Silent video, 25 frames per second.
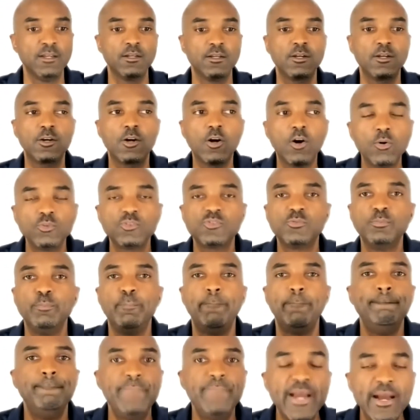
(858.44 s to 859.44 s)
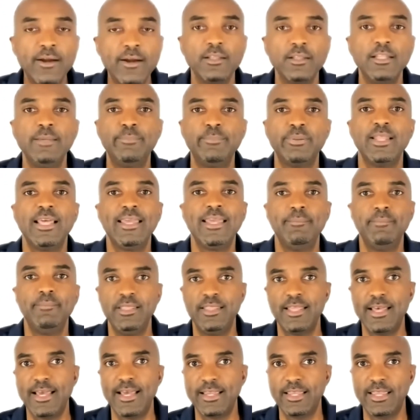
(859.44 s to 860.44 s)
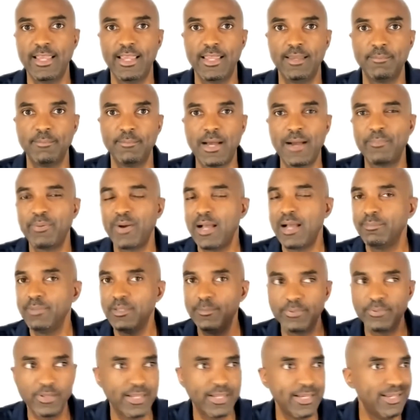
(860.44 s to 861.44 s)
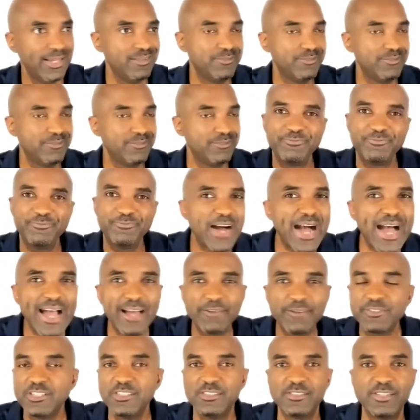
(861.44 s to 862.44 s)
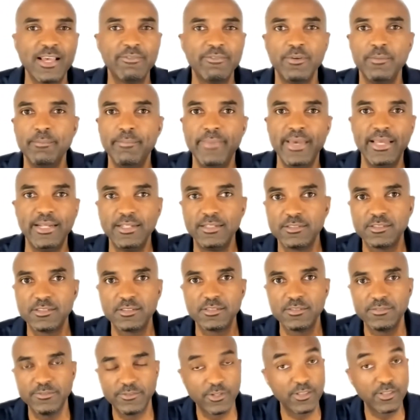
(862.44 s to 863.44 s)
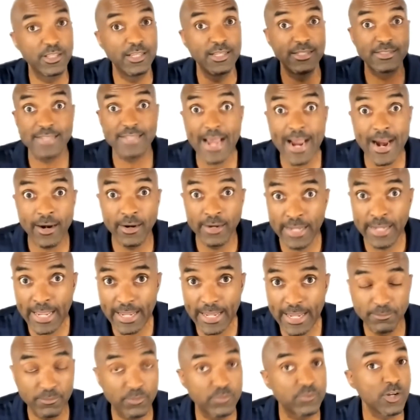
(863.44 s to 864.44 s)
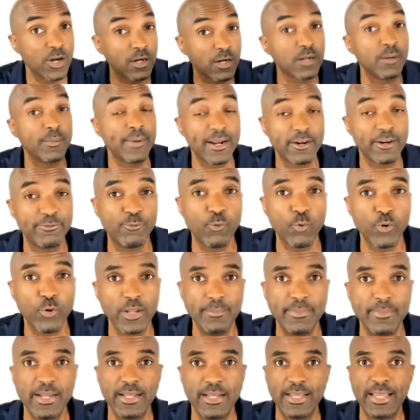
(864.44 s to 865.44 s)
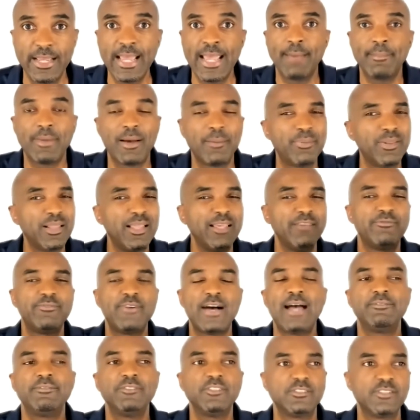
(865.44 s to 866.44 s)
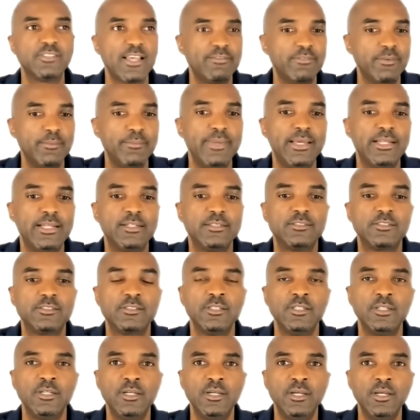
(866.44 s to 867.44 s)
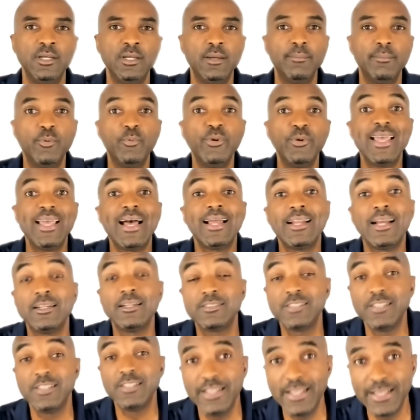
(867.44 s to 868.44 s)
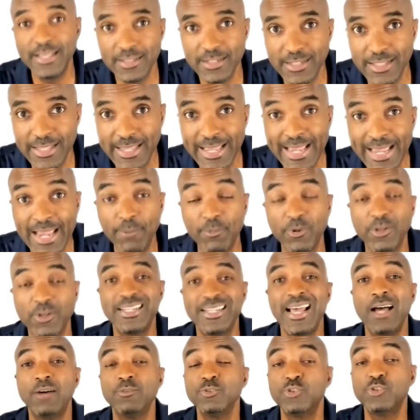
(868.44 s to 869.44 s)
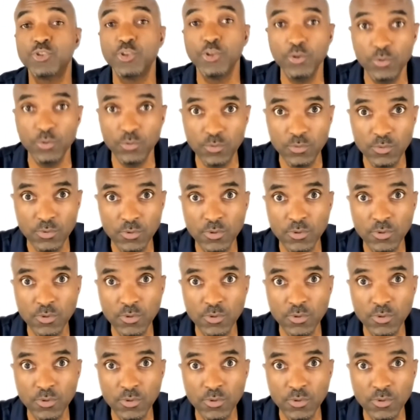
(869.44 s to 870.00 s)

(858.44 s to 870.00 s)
Coach barely played me that game. I probably played 5 to 7 minutes for the entire game. Talking about a 40-minute game, I played 5 to 7 minutes. We got down to the end of the game. We're down 2